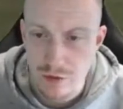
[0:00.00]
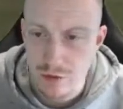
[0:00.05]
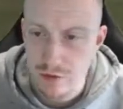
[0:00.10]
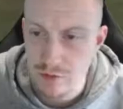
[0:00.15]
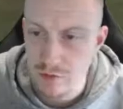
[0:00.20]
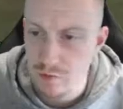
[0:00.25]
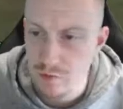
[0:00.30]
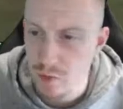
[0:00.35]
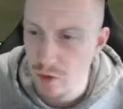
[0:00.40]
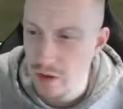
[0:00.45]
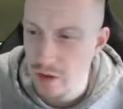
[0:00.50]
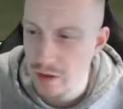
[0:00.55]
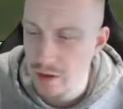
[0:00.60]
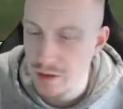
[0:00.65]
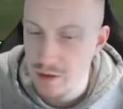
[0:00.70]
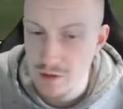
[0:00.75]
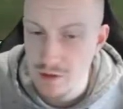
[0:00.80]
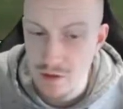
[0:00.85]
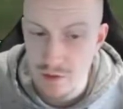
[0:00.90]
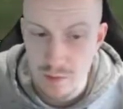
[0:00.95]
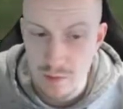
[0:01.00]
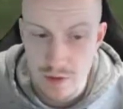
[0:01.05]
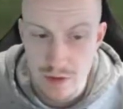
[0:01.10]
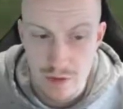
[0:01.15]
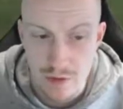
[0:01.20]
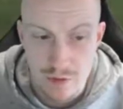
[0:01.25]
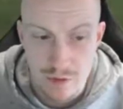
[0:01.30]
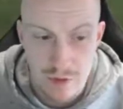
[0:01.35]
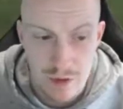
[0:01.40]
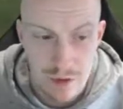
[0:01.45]
what I assume is the
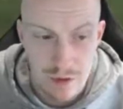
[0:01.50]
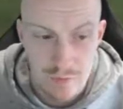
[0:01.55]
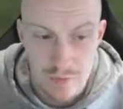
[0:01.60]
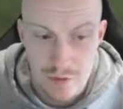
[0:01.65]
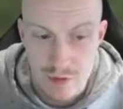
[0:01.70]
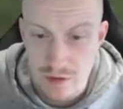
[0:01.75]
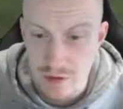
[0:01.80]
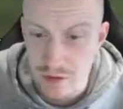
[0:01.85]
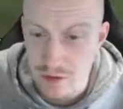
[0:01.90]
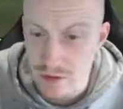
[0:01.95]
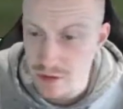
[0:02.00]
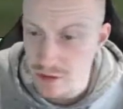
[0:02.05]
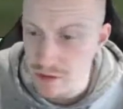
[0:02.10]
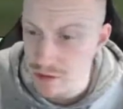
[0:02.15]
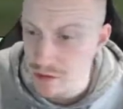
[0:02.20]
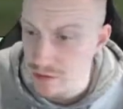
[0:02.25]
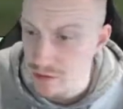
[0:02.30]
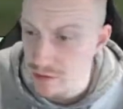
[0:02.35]
training facilities.